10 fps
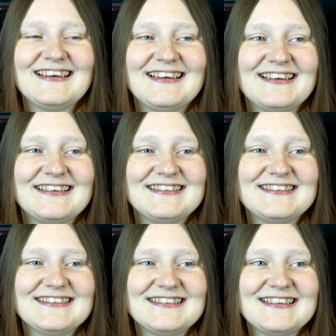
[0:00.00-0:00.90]

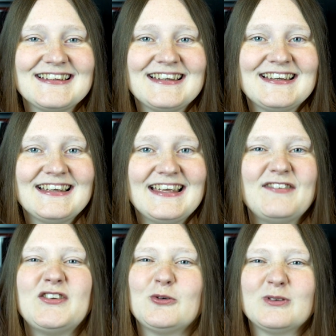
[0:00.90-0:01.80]
and
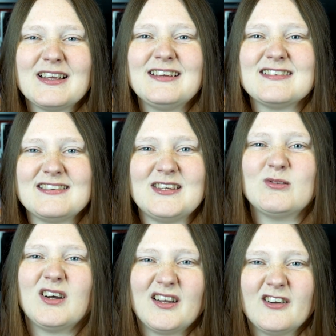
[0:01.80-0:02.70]
if you would like to
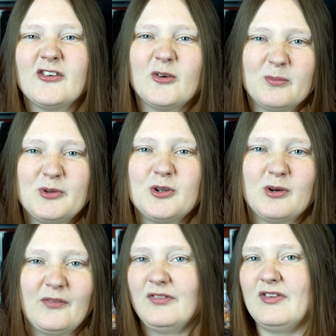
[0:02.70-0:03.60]
see what I got up to
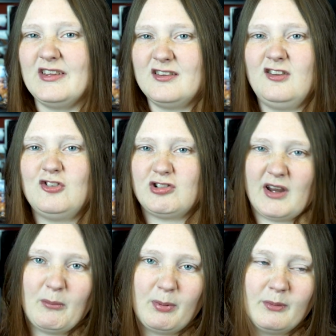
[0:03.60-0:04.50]
on this
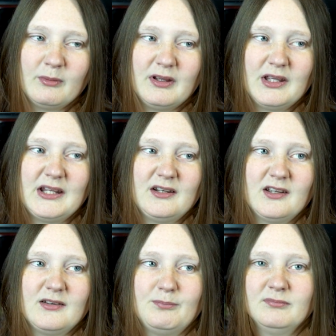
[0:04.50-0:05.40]
trip, in
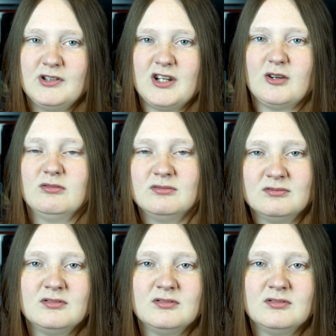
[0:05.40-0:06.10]
a, you know,